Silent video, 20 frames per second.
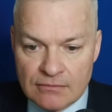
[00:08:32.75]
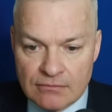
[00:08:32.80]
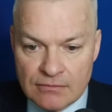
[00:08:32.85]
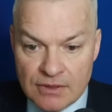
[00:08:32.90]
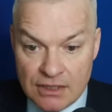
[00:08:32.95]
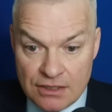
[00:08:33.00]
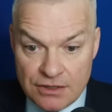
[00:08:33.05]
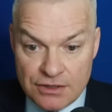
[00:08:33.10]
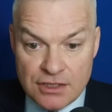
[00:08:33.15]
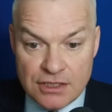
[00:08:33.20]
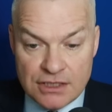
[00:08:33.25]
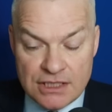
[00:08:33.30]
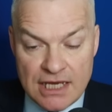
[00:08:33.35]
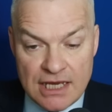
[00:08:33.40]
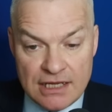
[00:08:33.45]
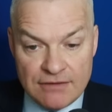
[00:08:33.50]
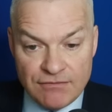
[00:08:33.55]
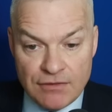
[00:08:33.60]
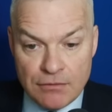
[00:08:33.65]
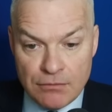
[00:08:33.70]
But
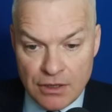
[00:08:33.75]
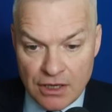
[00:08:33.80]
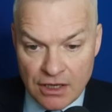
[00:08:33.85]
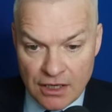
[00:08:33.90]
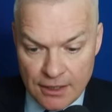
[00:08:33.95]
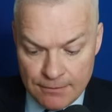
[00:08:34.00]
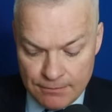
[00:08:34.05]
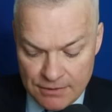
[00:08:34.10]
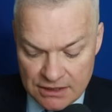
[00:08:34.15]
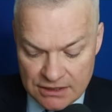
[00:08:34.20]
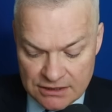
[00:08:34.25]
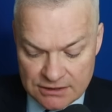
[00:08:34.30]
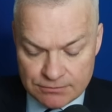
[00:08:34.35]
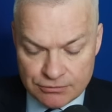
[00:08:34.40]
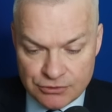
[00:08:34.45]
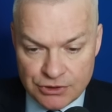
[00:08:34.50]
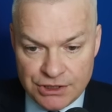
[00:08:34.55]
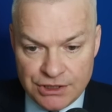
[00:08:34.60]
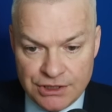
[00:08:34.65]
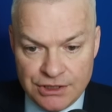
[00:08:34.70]
38 for mime is
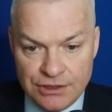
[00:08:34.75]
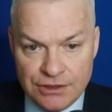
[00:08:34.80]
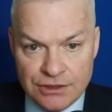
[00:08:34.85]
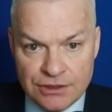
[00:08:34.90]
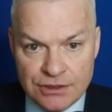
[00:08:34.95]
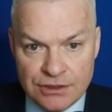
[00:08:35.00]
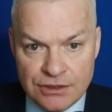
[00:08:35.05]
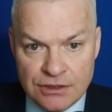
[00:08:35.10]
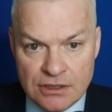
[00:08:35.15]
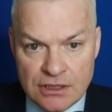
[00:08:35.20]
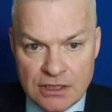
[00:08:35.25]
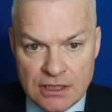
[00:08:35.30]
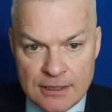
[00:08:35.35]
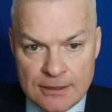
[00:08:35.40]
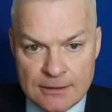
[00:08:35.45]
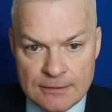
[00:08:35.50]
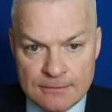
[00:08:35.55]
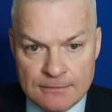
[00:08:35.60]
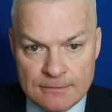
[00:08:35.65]
pretty good.